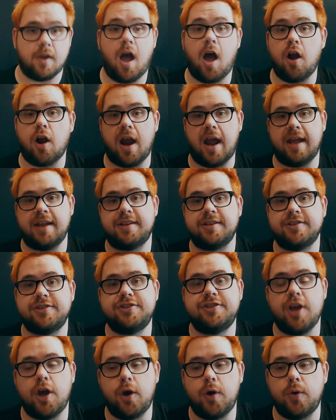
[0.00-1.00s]
All right,
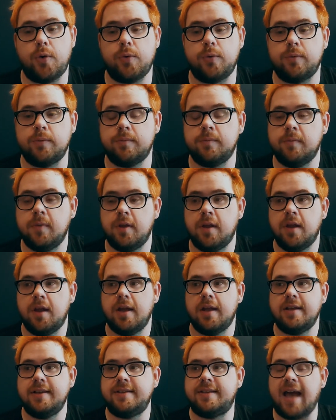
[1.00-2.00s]
so
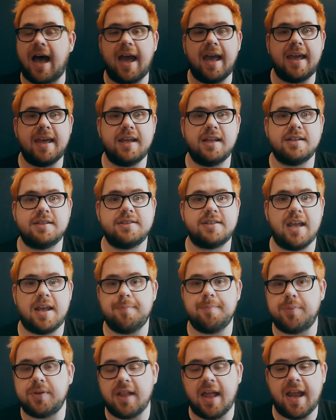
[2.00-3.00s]
diets
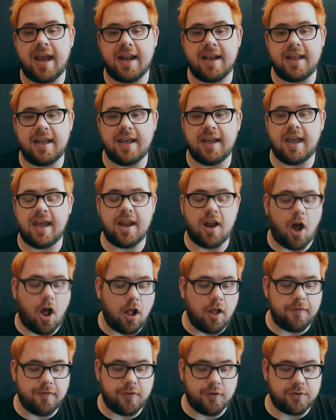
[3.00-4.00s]
and planning and
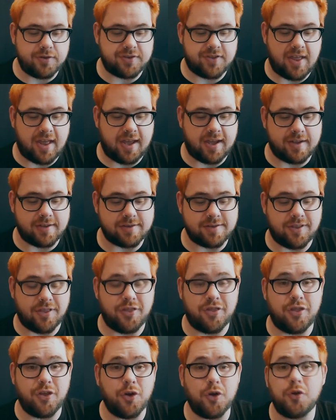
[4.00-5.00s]
all of those
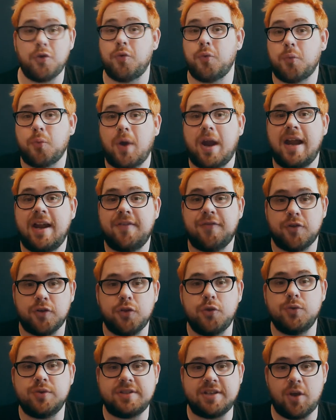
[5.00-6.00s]
things, they're great for
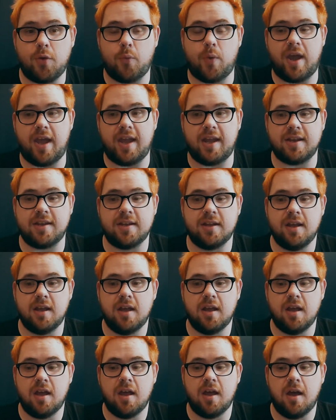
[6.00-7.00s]
losing weight,
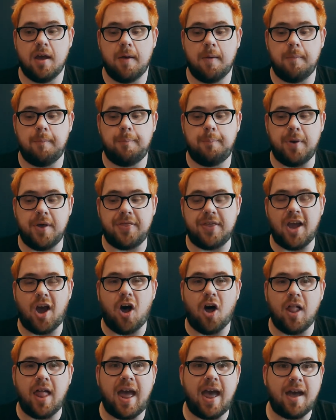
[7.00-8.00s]
but they
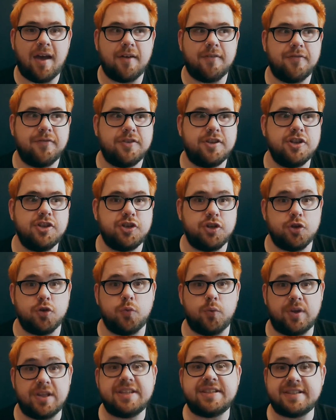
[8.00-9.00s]
all have to do
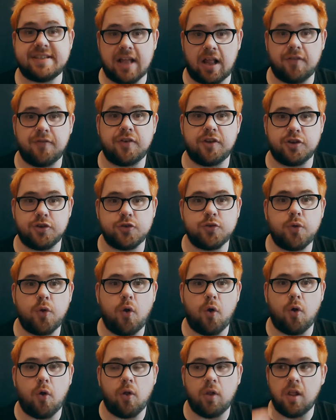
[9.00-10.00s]
with
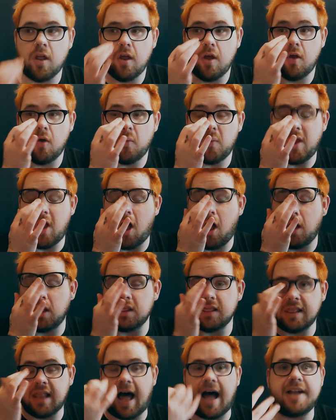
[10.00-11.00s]
self-control. We all
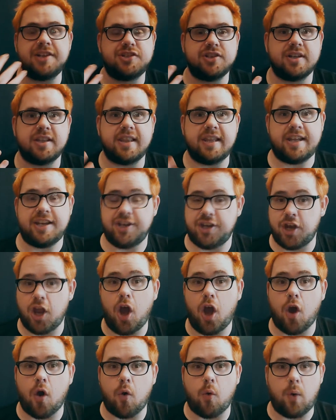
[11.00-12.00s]
logically
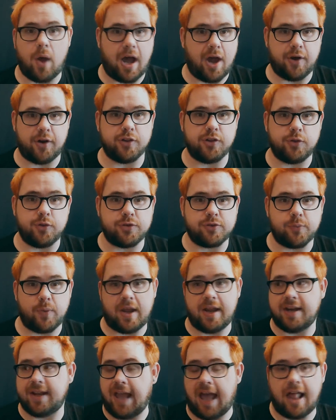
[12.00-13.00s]
know how to lose
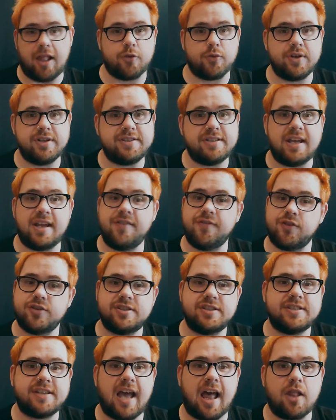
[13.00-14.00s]
weight. Calories in
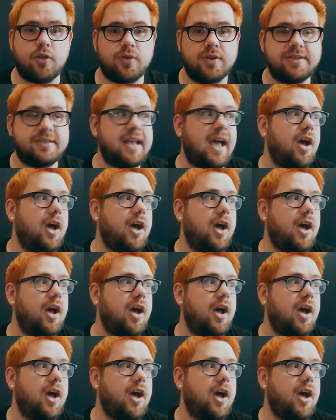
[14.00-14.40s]
versus calories